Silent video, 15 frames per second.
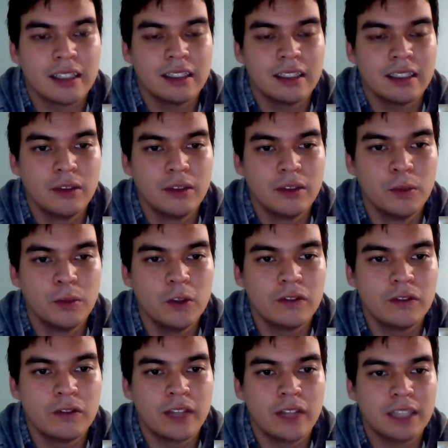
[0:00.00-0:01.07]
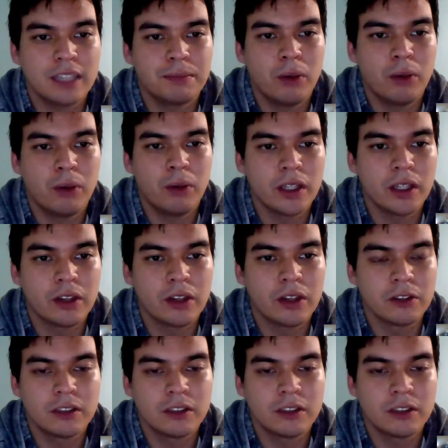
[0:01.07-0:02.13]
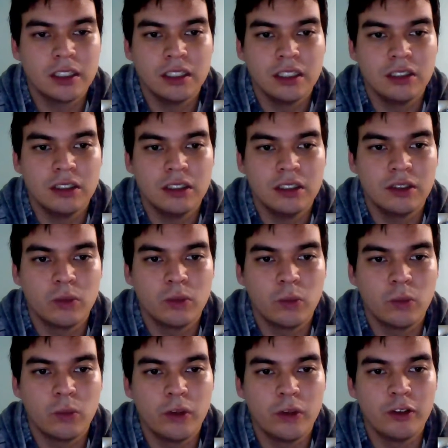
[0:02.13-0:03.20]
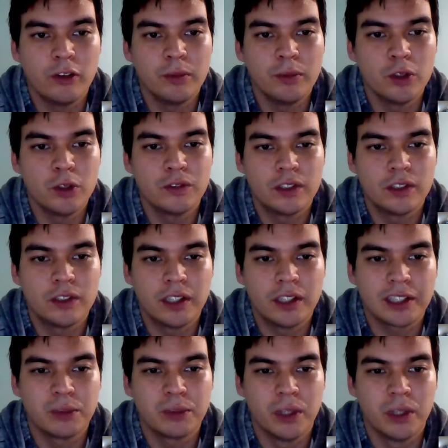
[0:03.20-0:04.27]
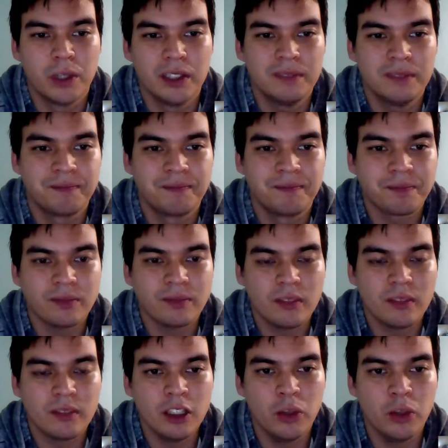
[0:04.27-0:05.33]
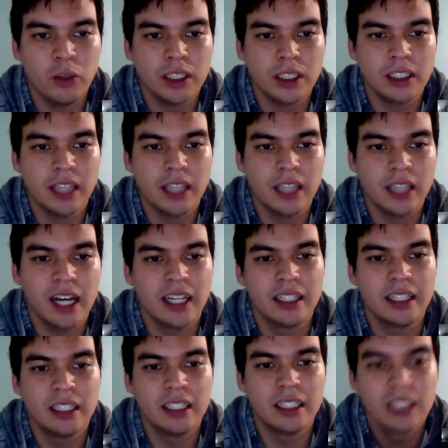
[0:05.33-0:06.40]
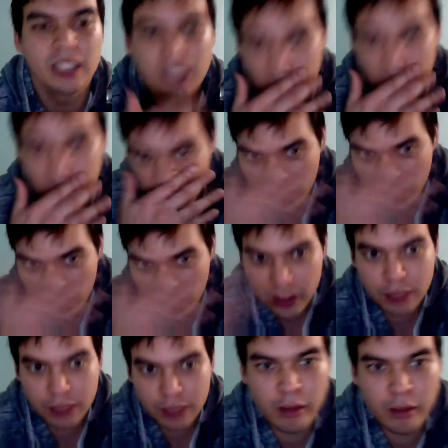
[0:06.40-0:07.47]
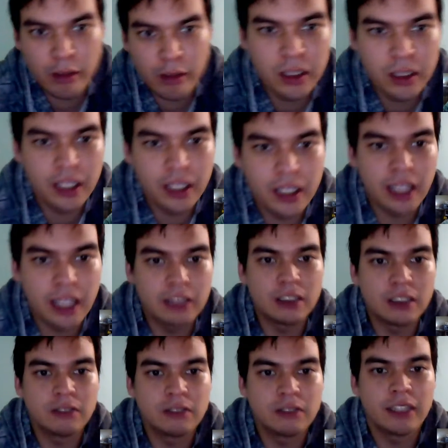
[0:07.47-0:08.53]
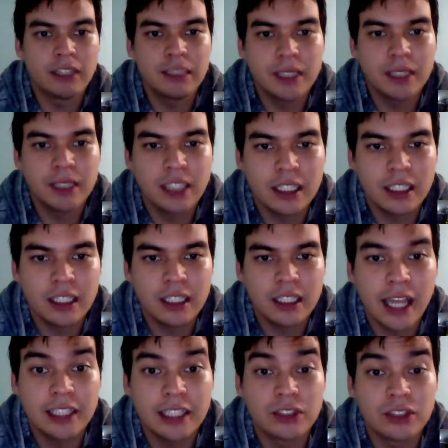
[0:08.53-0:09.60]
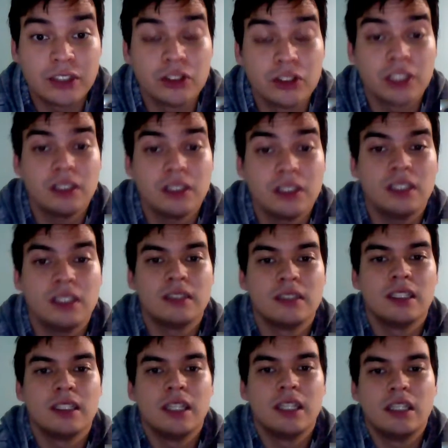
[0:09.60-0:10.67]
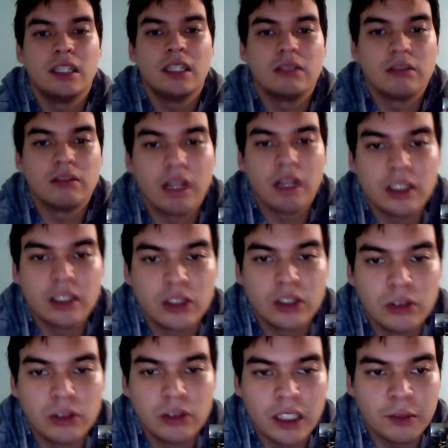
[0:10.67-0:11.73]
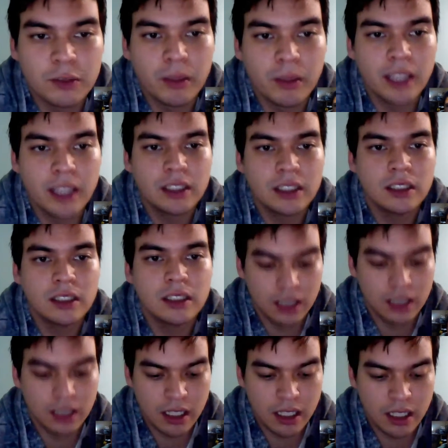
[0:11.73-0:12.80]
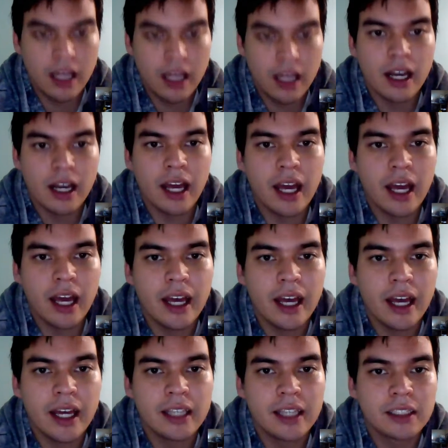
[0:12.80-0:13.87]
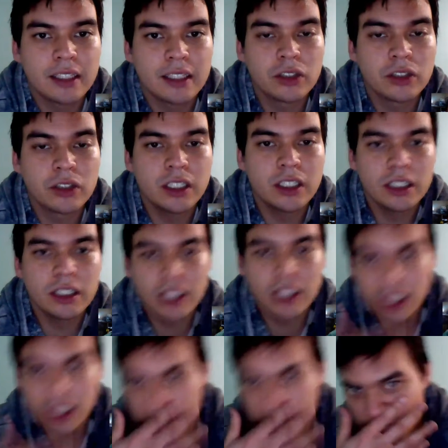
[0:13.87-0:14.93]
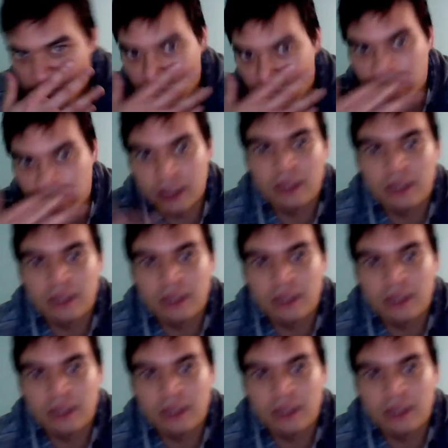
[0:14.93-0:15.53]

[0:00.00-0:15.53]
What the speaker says: We'll move. That's 0.13. We will move to the next one. Question 9. What is the probability that a randomly selected candy is green? Around the 2 decimal places. And green is hidden.